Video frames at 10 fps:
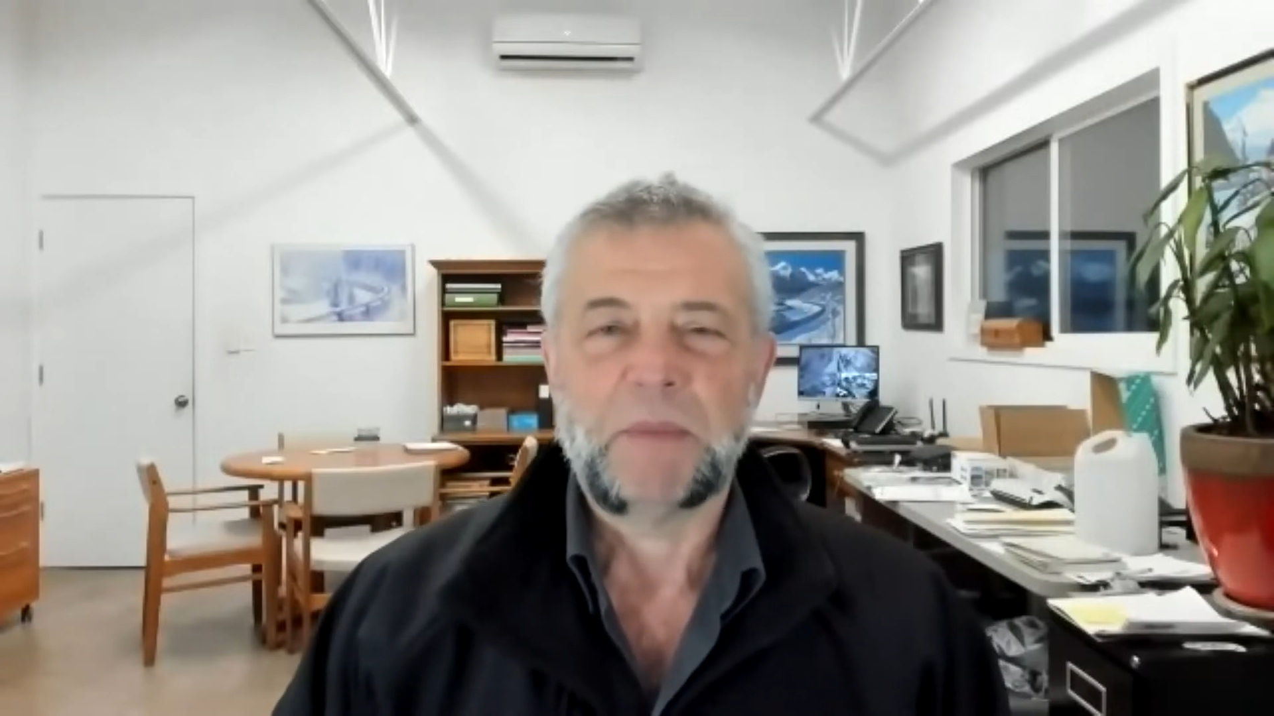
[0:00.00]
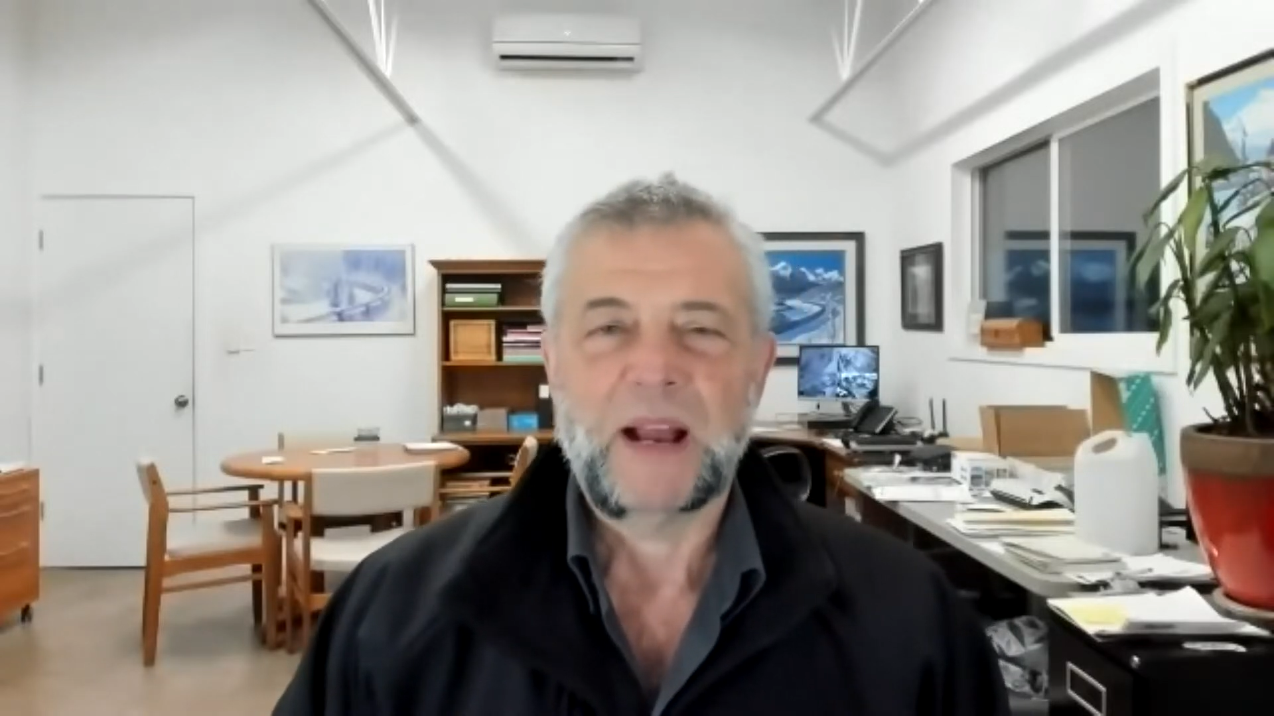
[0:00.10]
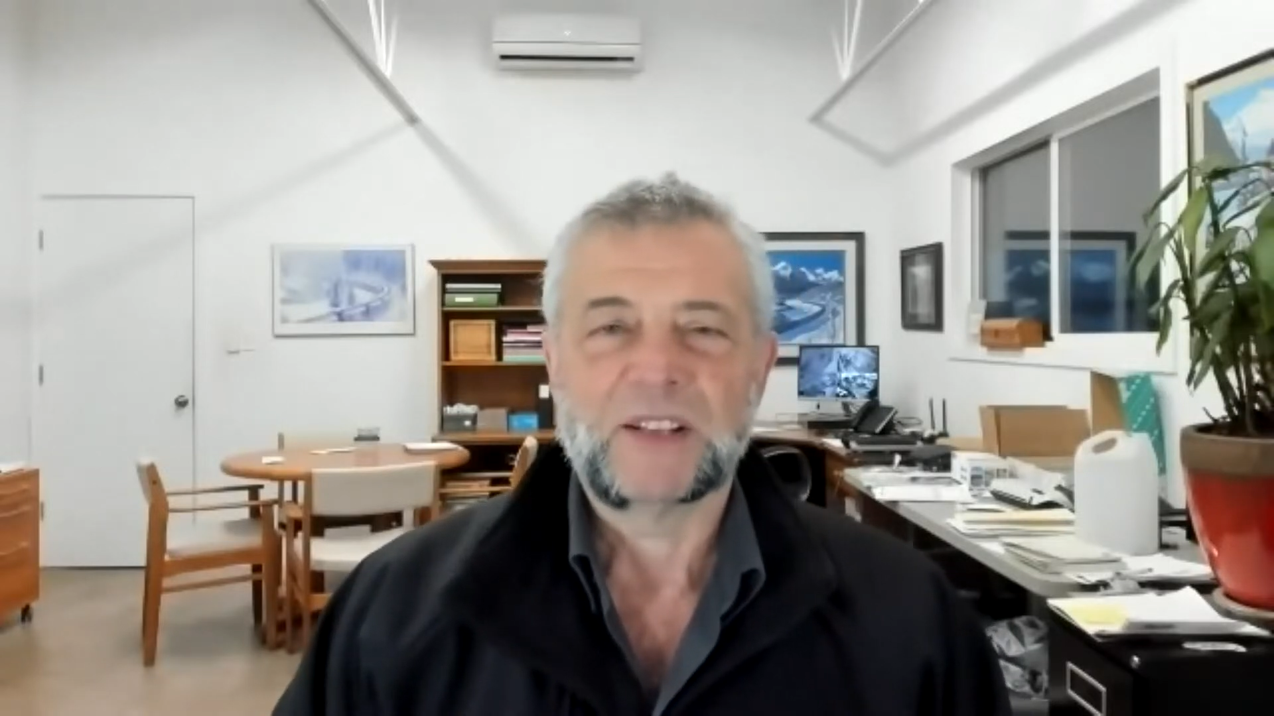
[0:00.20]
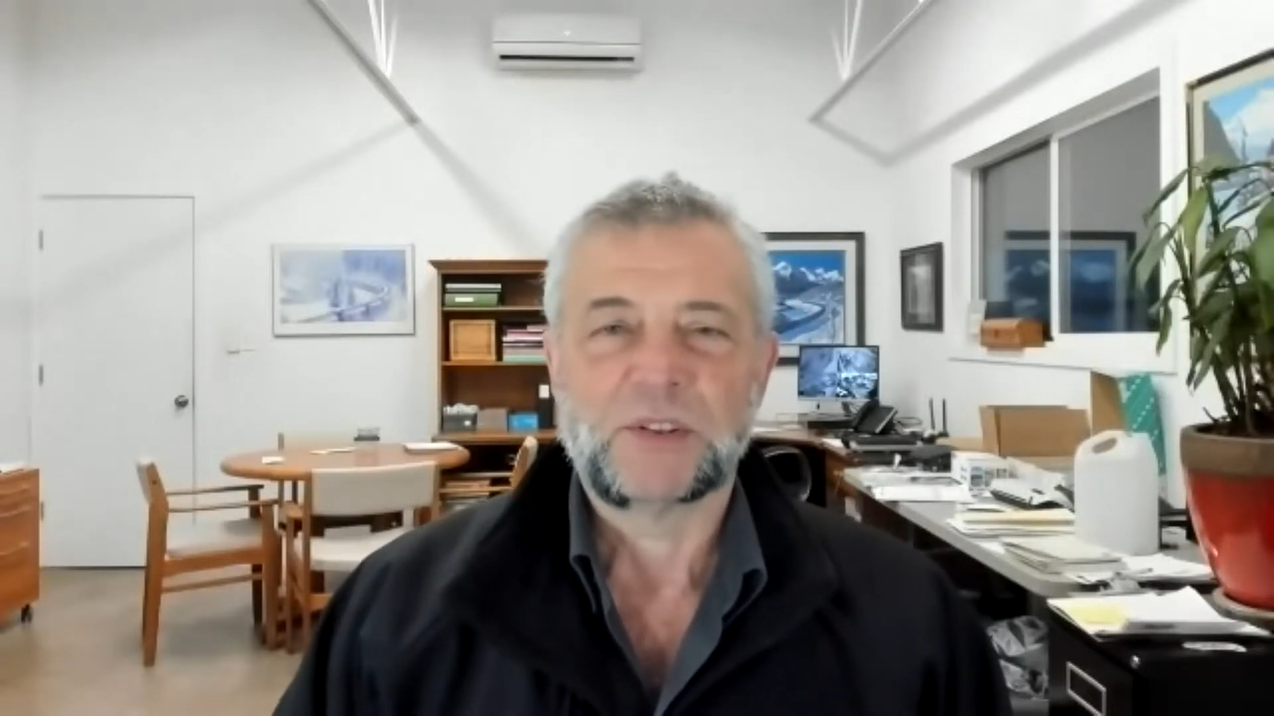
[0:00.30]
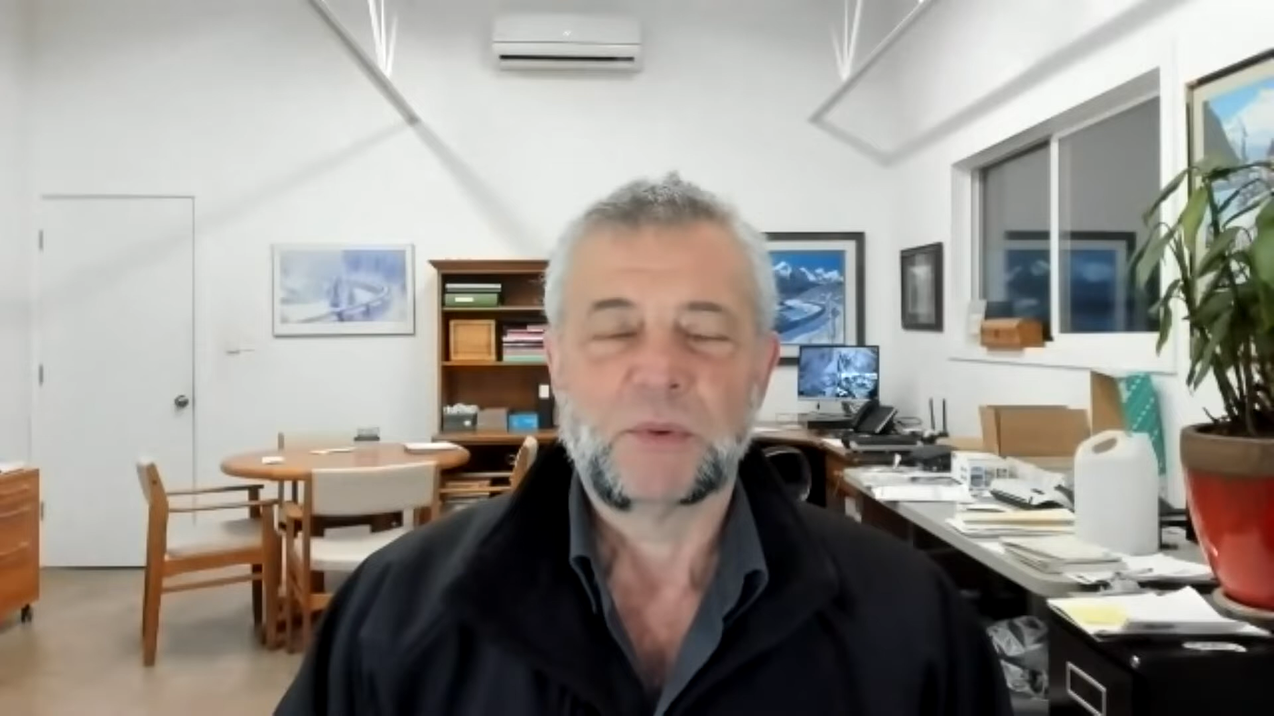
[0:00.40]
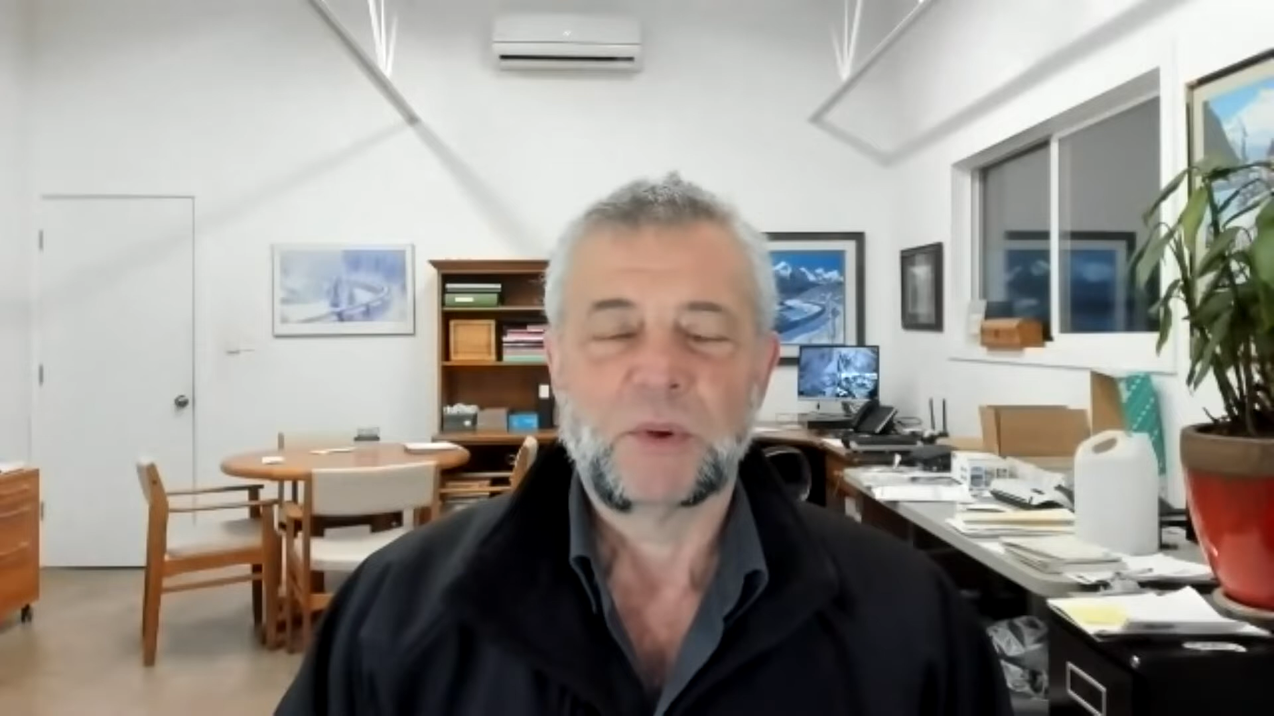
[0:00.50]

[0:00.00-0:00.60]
pads and